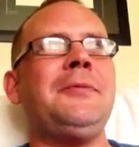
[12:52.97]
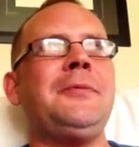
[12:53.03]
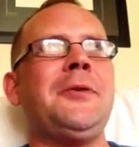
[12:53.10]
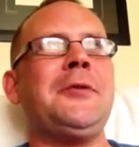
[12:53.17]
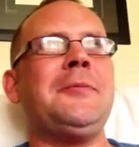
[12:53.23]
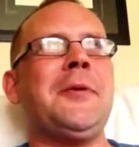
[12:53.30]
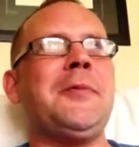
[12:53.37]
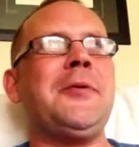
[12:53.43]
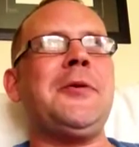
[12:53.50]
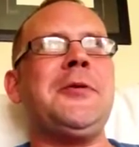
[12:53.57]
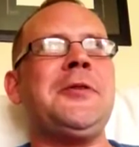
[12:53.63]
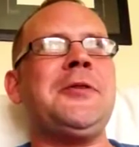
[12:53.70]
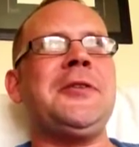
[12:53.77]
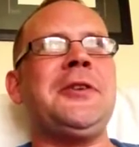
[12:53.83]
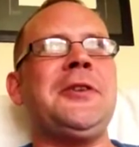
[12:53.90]
With my
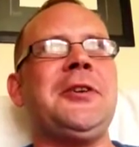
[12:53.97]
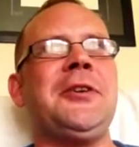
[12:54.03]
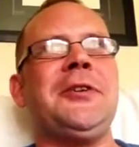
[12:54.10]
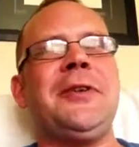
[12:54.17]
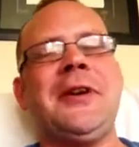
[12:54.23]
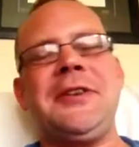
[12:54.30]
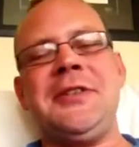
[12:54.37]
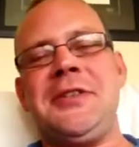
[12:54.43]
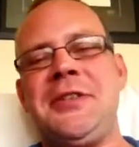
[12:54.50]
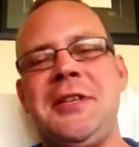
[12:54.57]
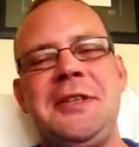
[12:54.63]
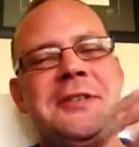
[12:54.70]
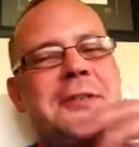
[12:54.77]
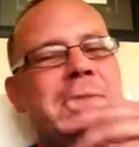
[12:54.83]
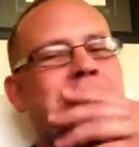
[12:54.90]
poetry, you know, I just
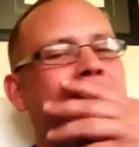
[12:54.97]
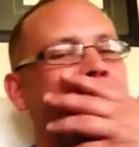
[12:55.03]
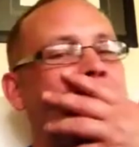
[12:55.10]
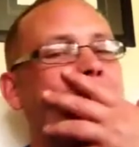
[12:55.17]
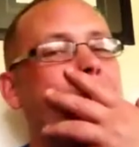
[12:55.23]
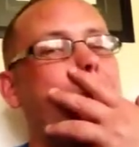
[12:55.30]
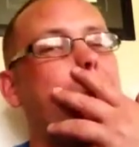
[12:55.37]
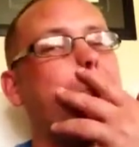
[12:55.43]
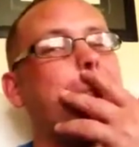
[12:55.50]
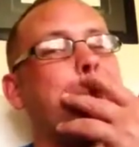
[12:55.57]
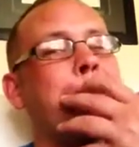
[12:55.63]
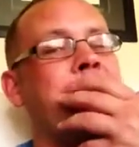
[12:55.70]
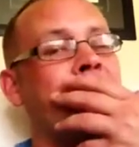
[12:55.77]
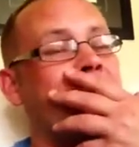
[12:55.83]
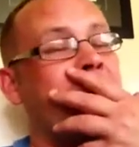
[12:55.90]
tend to write,
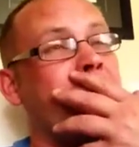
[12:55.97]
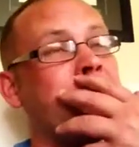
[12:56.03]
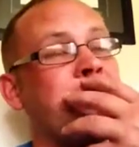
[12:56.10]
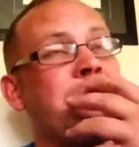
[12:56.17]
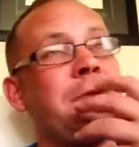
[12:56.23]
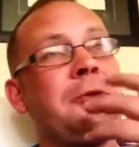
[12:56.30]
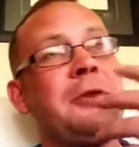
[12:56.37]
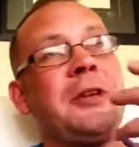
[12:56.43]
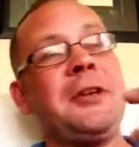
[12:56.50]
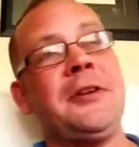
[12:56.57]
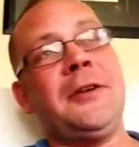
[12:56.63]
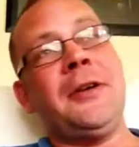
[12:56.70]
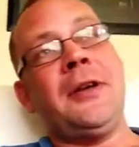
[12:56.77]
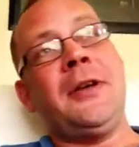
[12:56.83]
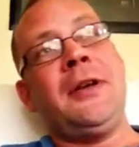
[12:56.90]
and if I'm still
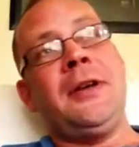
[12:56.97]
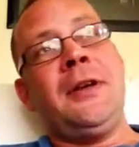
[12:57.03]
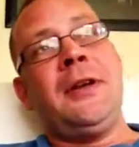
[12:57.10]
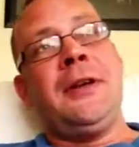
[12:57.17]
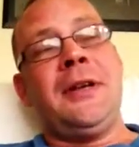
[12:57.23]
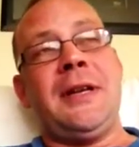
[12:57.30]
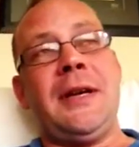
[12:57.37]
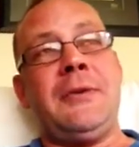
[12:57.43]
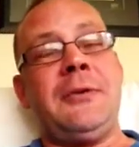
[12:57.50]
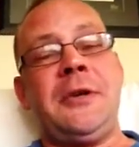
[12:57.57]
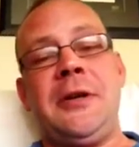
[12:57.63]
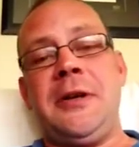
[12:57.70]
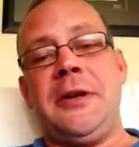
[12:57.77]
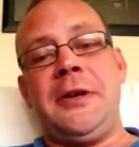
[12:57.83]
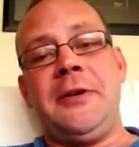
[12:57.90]
there an hour
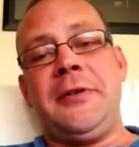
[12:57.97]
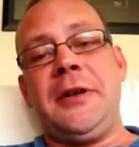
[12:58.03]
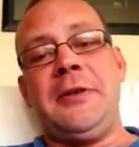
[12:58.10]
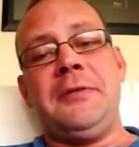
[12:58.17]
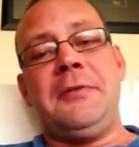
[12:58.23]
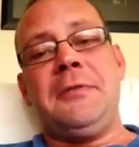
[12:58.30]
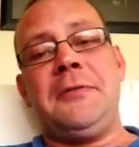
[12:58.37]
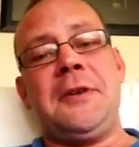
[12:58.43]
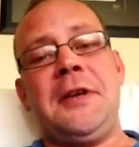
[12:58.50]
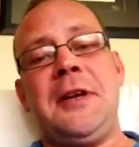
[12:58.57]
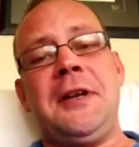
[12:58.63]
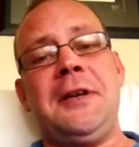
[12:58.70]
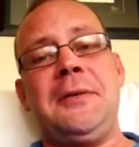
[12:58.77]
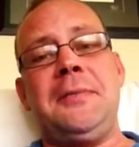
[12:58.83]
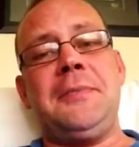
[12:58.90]
later, then
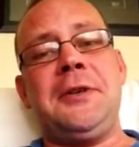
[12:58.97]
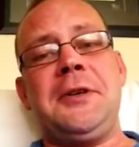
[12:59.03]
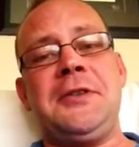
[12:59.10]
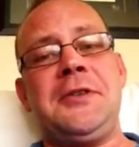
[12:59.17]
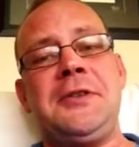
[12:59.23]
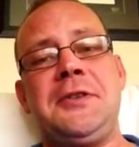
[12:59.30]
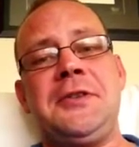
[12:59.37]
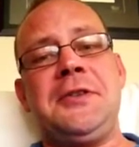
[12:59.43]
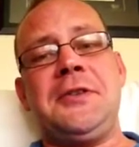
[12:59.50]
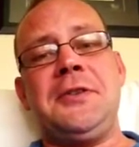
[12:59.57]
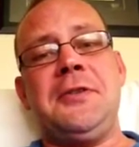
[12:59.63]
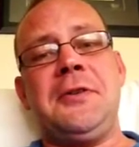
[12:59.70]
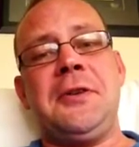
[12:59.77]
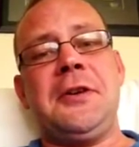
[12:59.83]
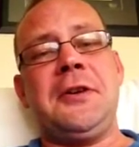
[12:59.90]
forget it, because it's just
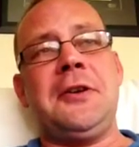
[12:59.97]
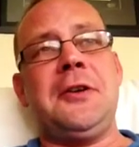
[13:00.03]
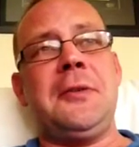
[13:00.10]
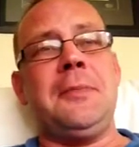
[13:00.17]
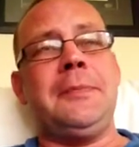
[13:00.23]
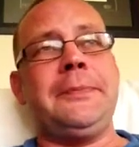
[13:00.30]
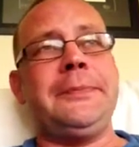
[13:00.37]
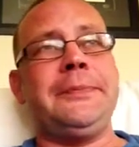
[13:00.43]
not going to come.